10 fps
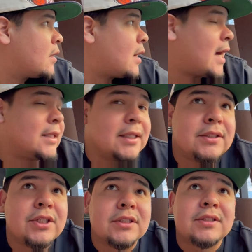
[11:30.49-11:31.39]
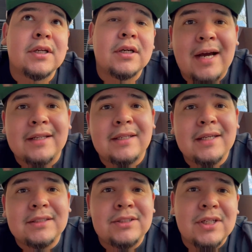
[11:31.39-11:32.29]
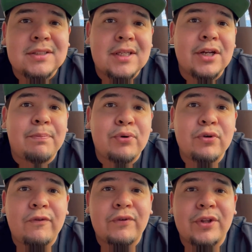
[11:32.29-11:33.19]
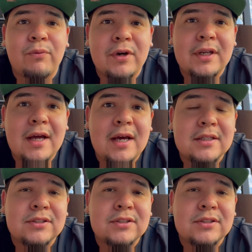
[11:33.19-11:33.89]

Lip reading: I did just get approved for the Whatnot.